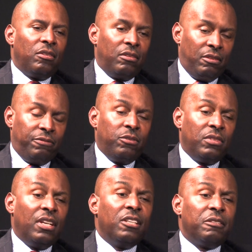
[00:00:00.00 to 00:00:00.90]
if you
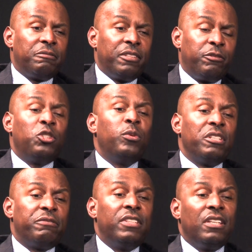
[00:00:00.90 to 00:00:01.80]
do
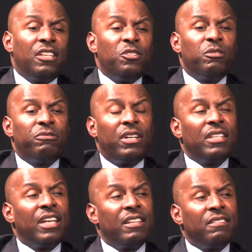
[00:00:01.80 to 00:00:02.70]
enough digging, you'll find
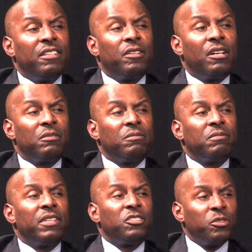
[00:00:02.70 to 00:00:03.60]
that there are
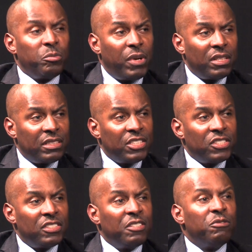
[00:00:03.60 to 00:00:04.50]
certain
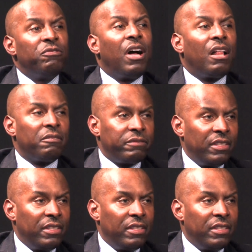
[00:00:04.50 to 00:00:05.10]
politicians involved.